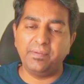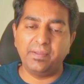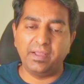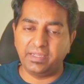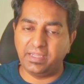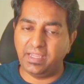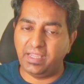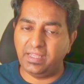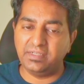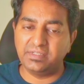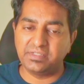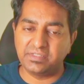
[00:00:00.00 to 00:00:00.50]

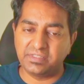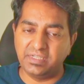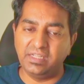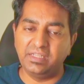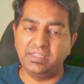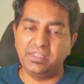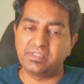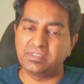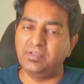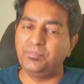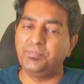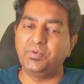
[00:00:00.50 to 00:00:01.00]
Again, still
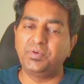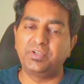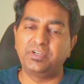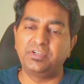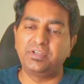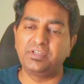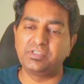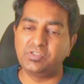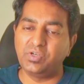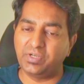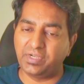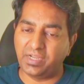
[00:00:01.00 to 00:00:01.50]
this computer
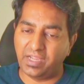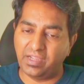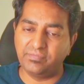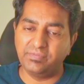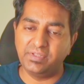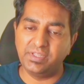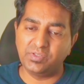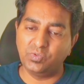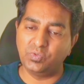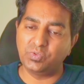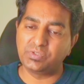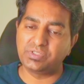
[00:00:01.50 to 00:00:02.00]
does not have
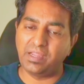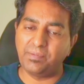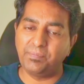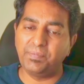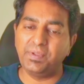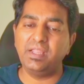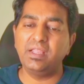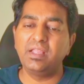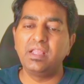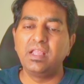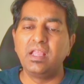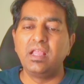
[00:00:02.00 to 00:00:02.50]
the source
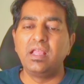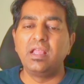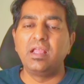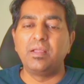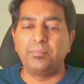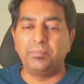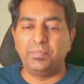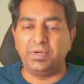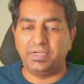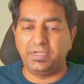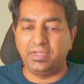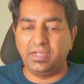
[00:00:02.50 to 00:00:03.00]
IP,
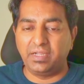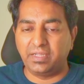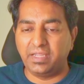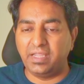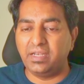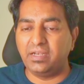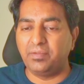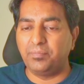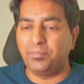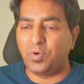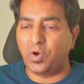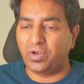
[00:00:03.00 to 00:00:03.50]
but again
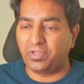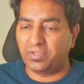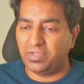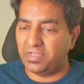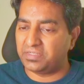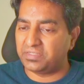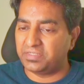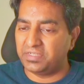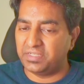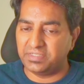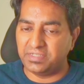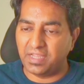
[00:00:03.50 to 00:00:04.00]
a
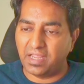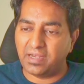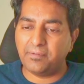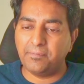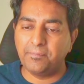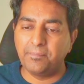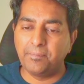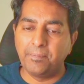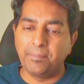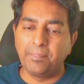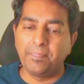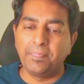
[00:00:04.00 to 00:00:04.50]
broadcast is done.
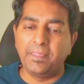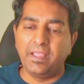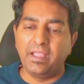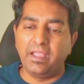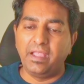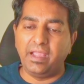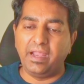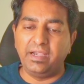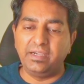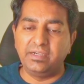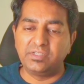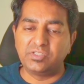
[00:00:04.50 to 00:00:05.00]

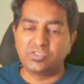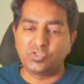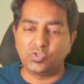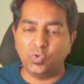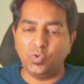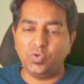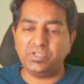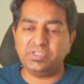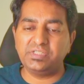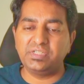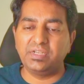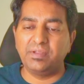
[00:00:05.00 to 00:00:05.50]
And
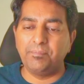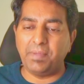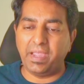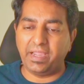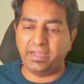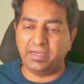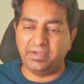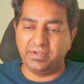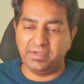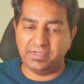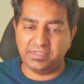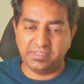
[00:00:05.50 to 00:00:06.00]
source MAC
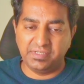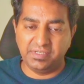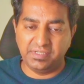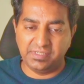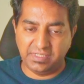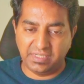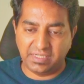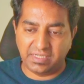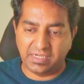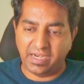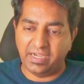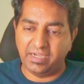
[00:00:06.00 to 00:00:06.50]
address is
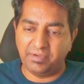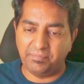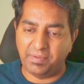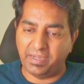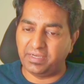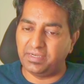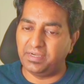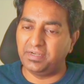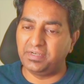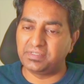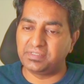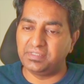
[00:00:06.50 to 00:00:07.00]
the client MAC
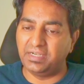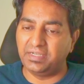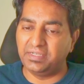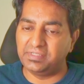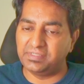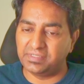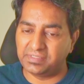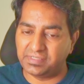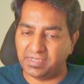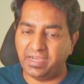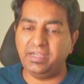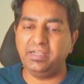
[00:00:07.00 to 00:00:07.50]
address that is
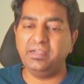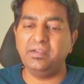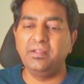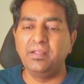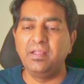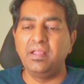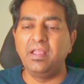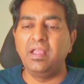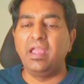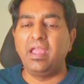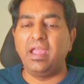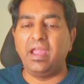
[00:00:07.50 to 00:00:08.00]
assigned,
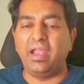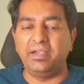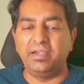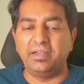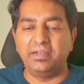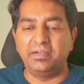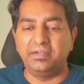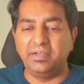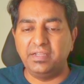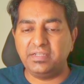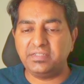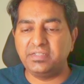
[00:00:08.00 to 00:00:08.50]
and
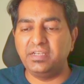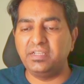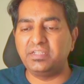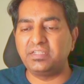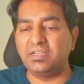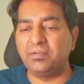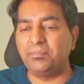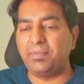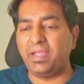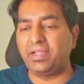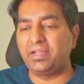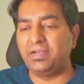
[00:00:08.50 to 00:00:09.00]

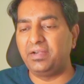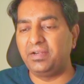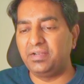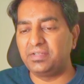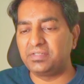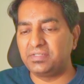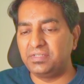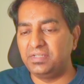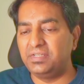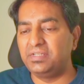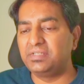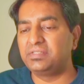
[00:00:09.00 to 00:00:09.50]
destination MAC
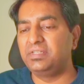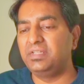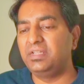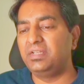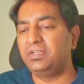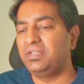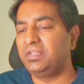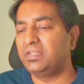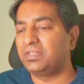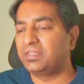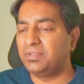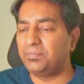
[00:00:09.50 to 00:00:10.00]
address is the
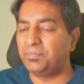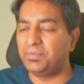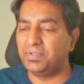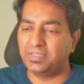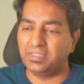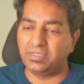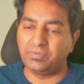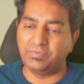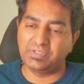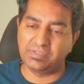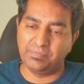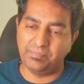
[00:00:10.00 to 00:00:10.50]
DHCP
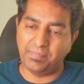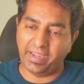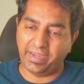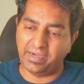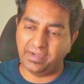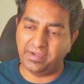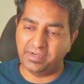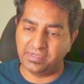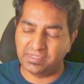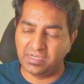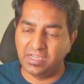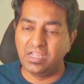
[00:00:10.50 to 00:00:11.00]
server's MAC
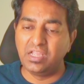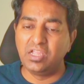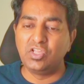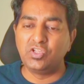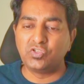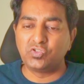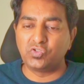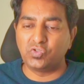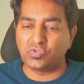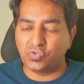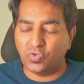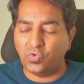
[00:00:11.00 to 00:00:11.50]
address.
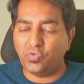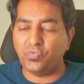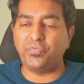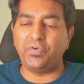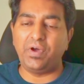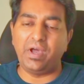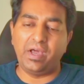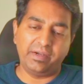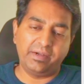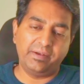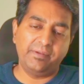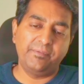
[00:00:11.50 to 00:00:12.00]
So
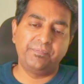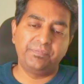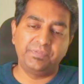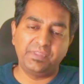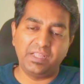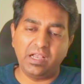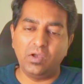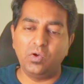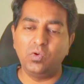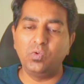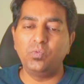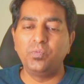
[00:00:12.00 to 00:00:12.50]
far
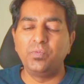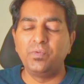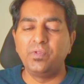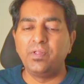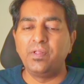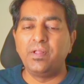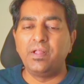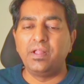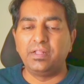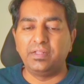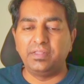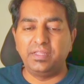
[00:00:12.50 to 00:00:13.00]
now
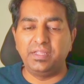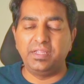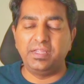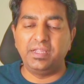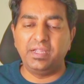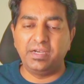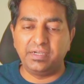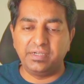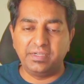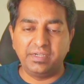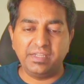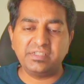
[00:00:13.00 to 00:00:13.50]
the
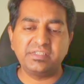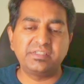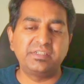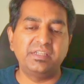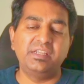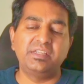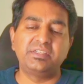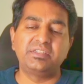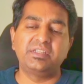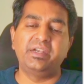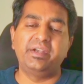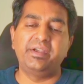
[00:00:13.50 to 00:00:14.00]

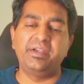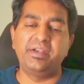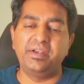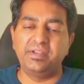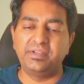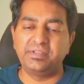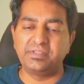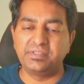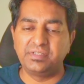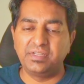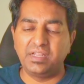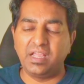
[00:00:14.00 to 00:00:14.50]
destination
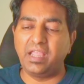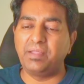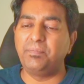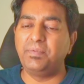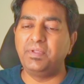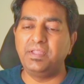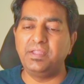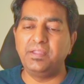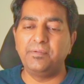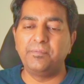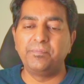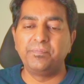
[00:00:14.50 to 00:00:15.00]
address
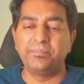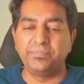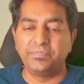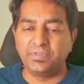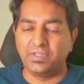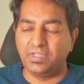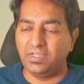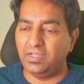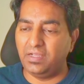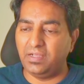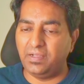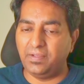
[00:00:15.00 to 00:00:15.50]
IP,
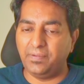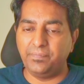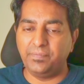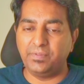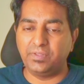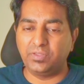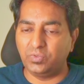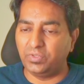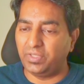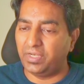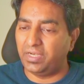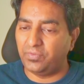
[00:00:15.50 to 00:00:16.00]

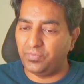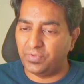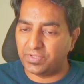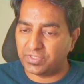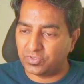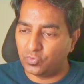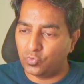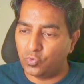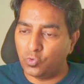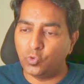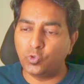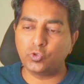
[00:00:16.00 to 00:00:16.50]
so the
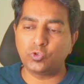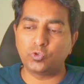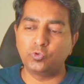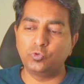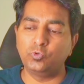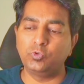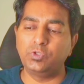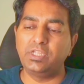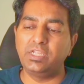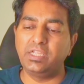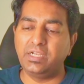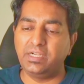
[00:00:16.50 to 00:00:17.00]
request goes
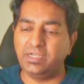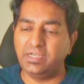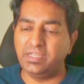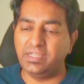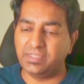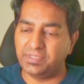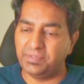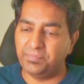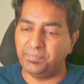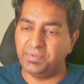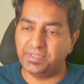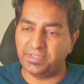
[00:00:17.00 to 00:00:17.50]
to the
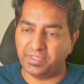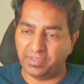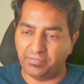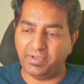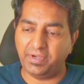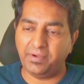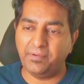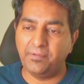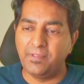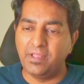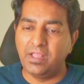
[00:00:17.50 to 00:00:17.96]
DHCP server.